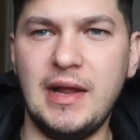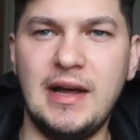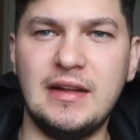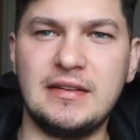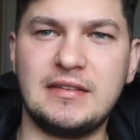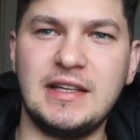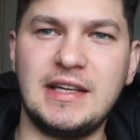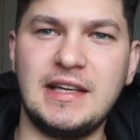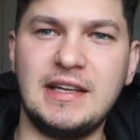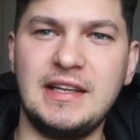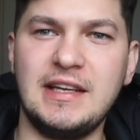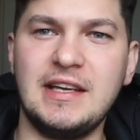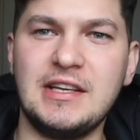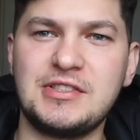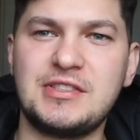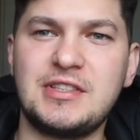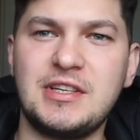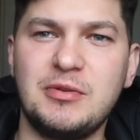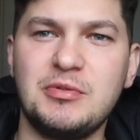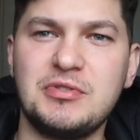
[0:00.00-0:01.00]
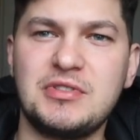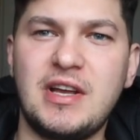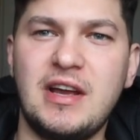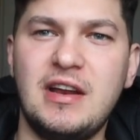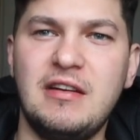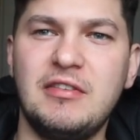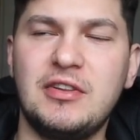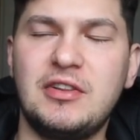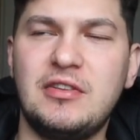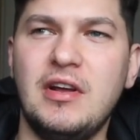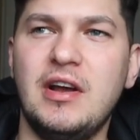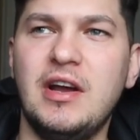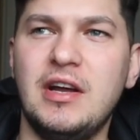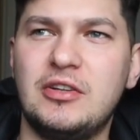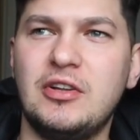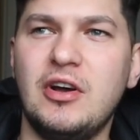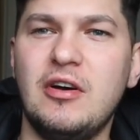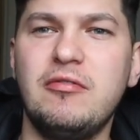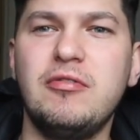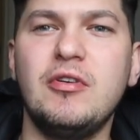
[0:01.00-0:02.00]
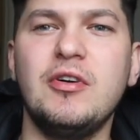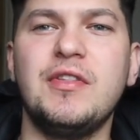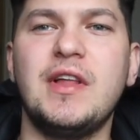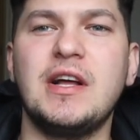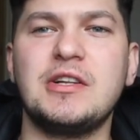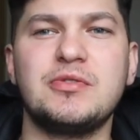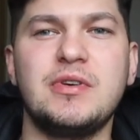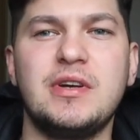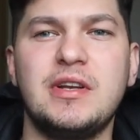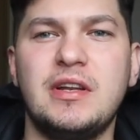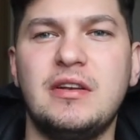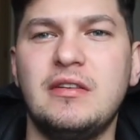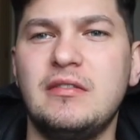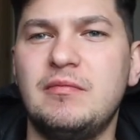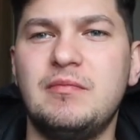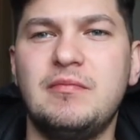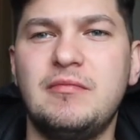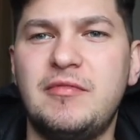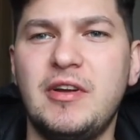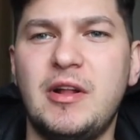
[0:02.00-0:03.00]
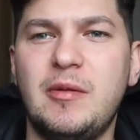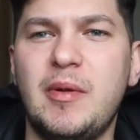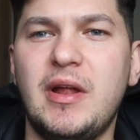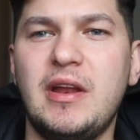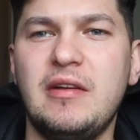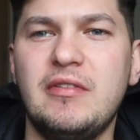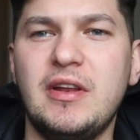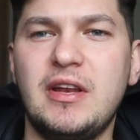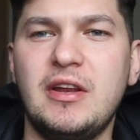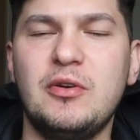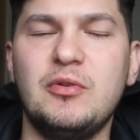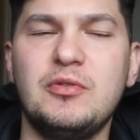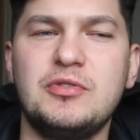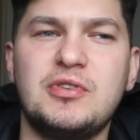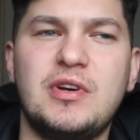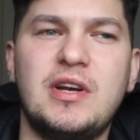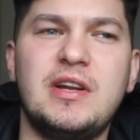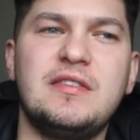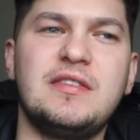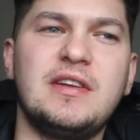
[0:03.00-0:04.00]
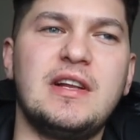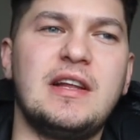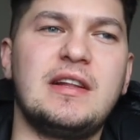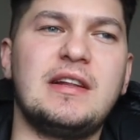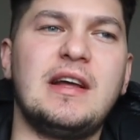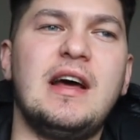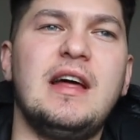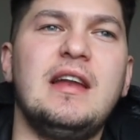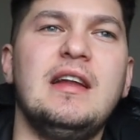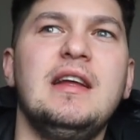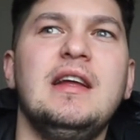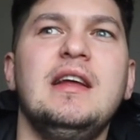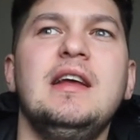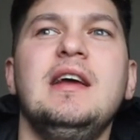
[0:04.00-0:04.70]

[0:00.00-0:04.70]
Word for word: I think yesterday was kind of a, a, tough one. That's why I didn't film any videos or anything like that.